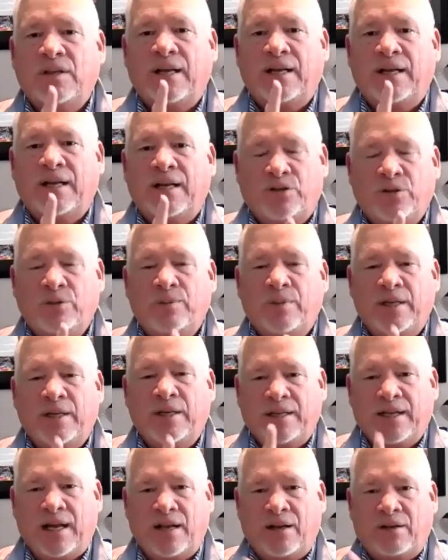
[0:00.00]
at $2
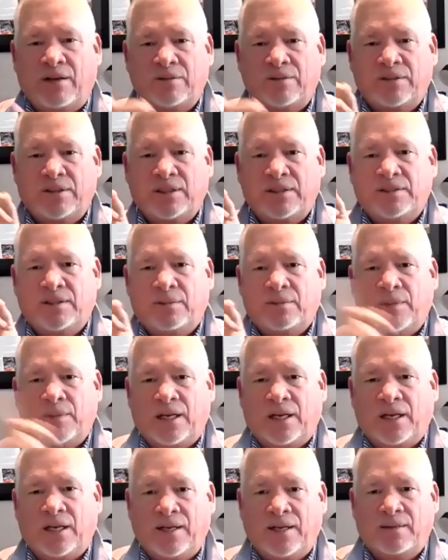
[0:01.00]
million is in
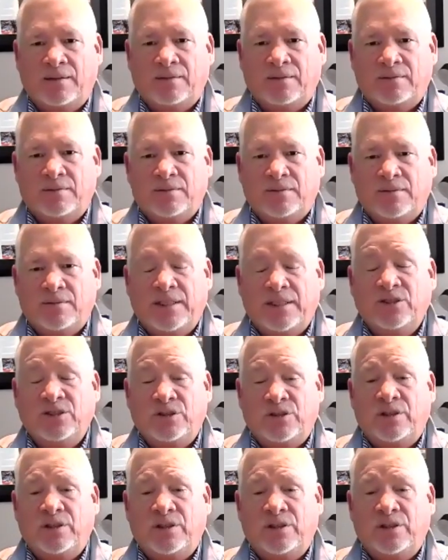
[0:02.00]
McLean. He's
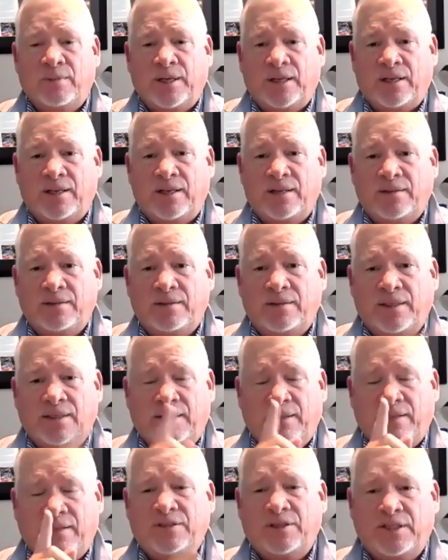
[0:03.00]
looking at McLean. He
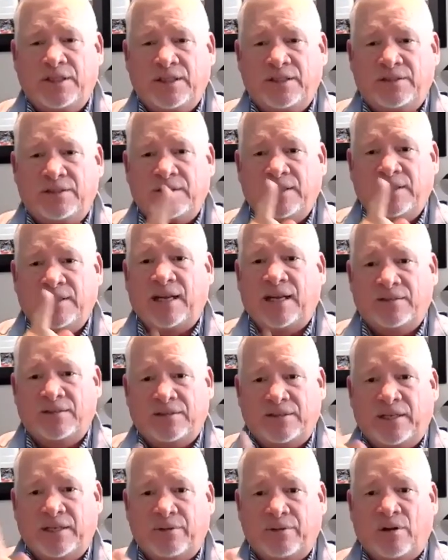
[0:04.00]
lives in DC,
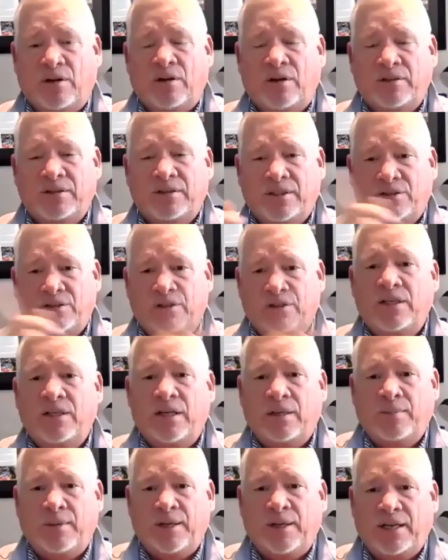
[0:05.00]
Alexander Arlington. He's
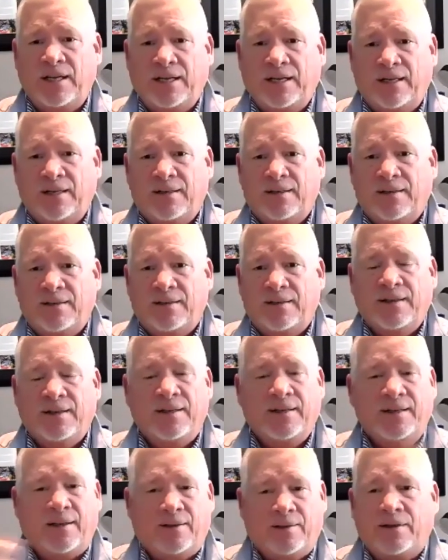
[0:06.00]
looking at McLean,
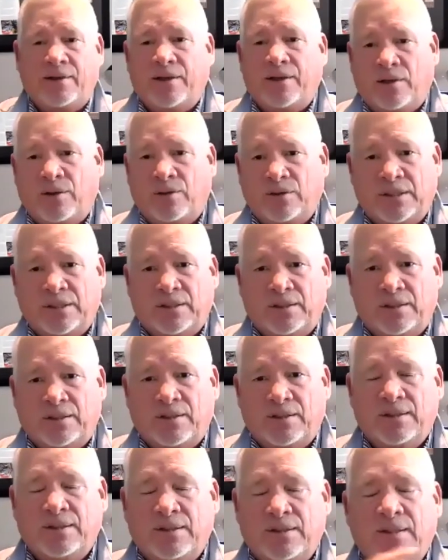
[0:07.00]
not looking at Oakton
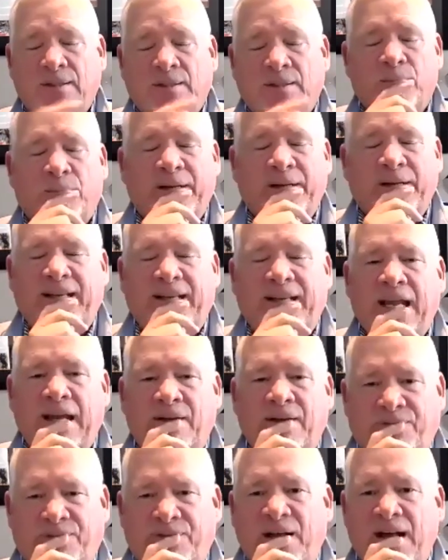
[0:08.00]
but he
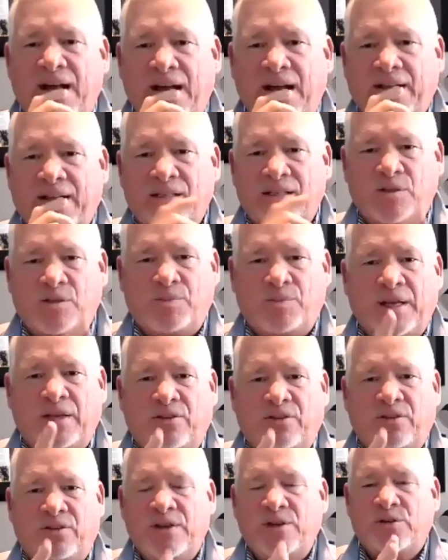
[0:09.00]
can't find the
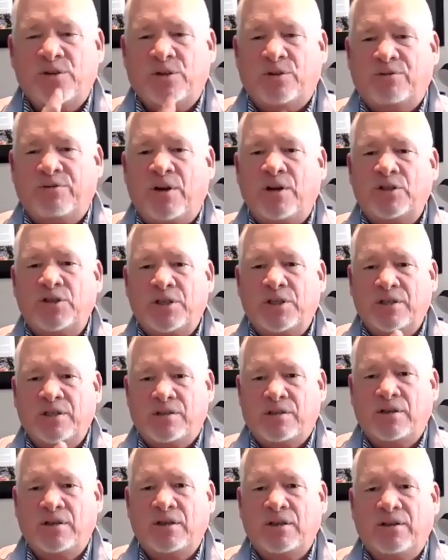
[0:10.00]
space, feature, and function he's
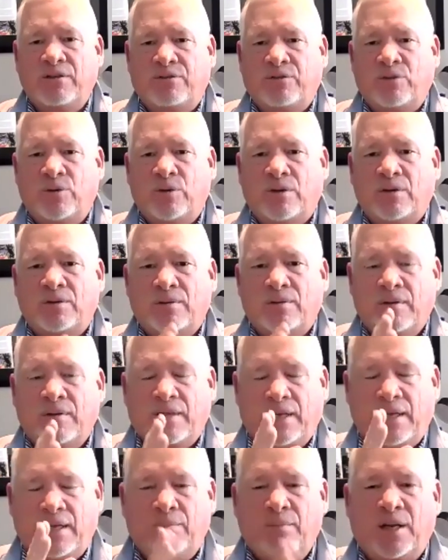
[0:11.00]
looking for
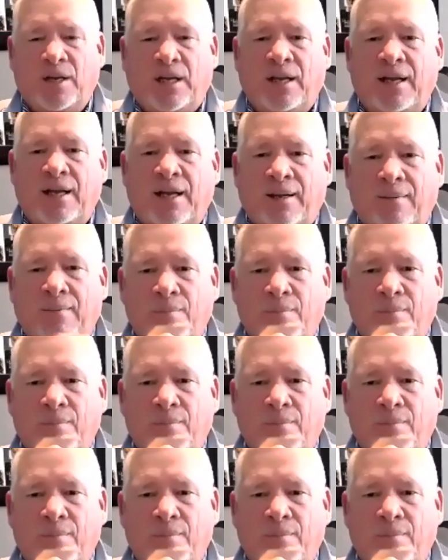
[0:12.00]
in McLean.